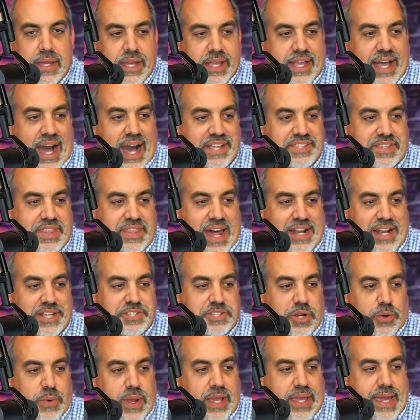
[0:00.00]
Guys, that is
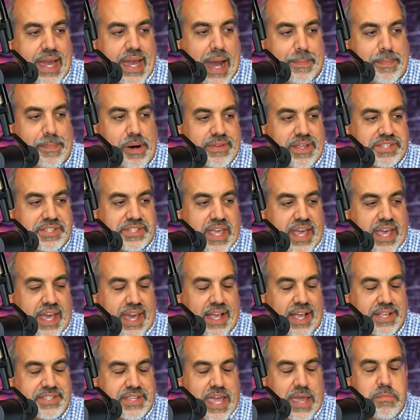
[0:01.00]
the recap on this
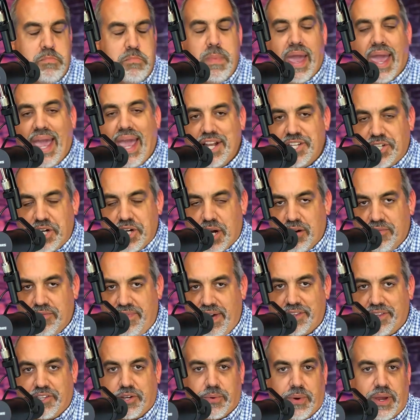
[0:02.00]
case, a major
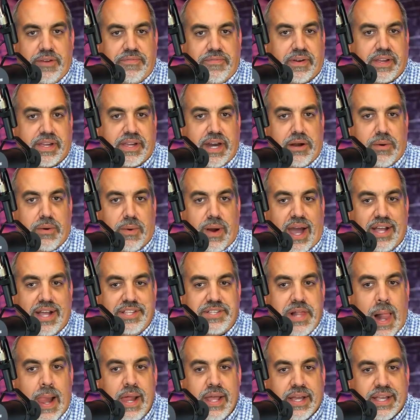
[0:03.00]
victory for gun rights.